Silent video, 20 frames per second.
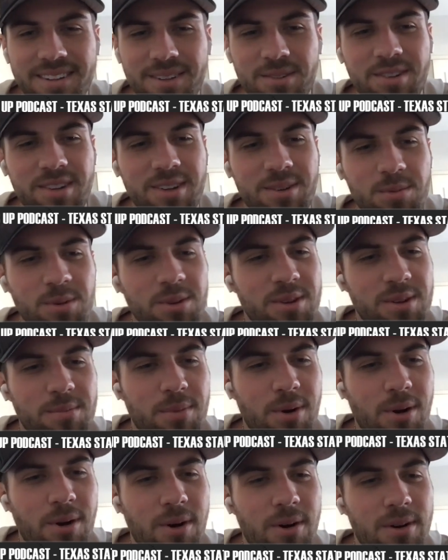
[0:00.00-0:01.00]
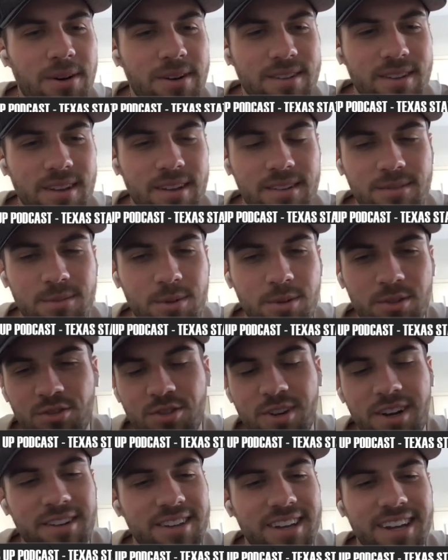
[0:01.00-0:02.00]
you know just hit a really good ball. Uh, we just
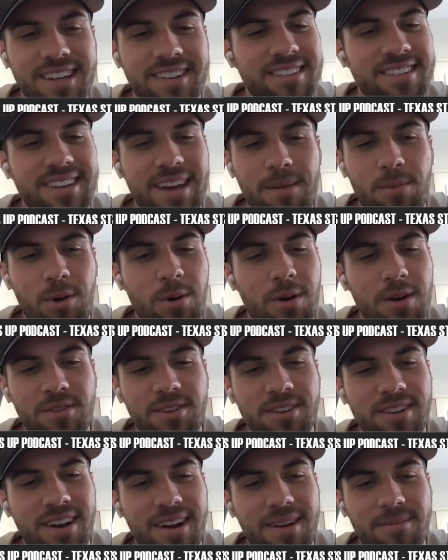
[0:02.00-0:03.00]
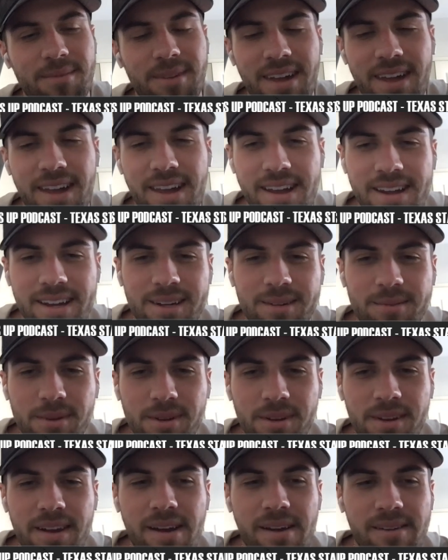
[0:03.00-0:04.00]
try to hit the same ball every time.
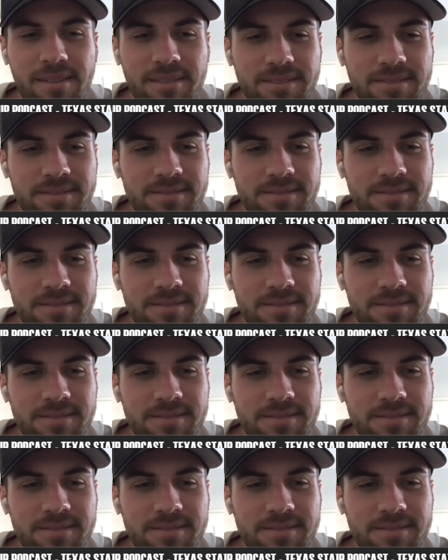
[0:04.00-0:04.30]
But yeah.